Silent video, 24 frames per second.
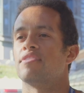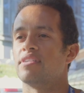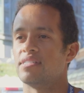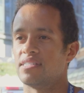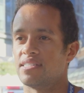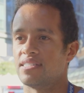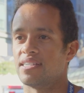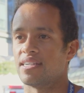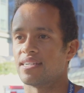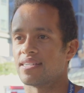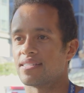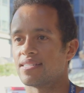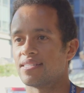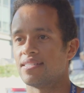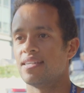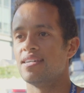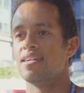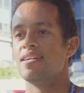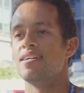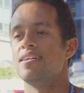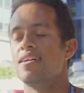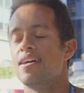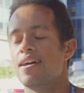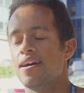your instincts
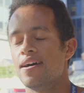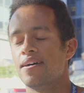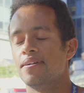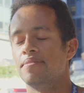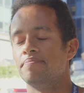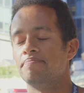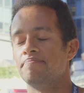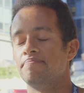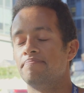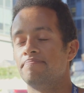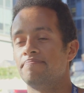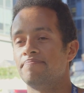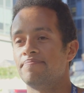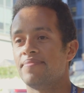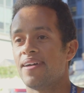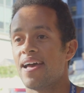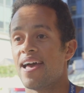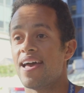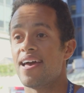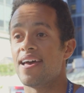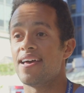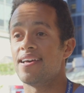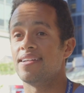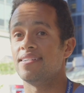
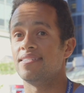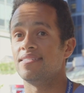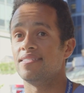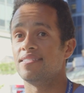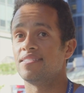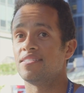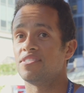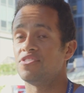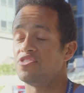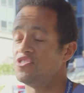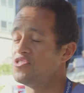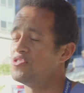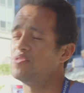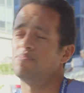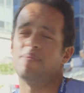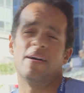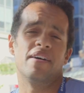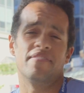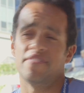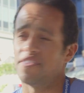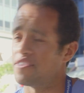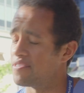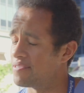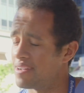and choose
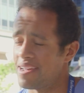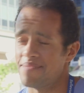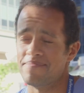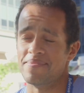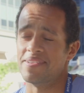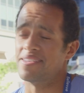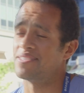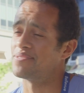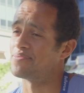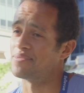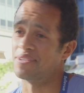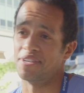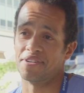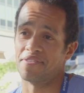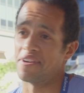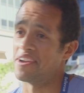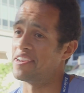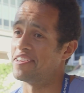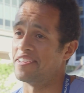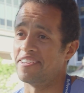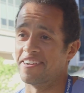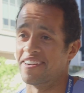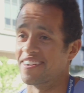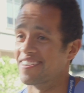Bellevue. I mean, it's really
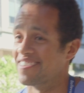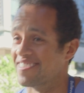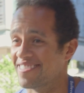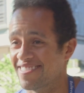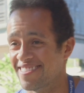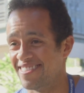great here.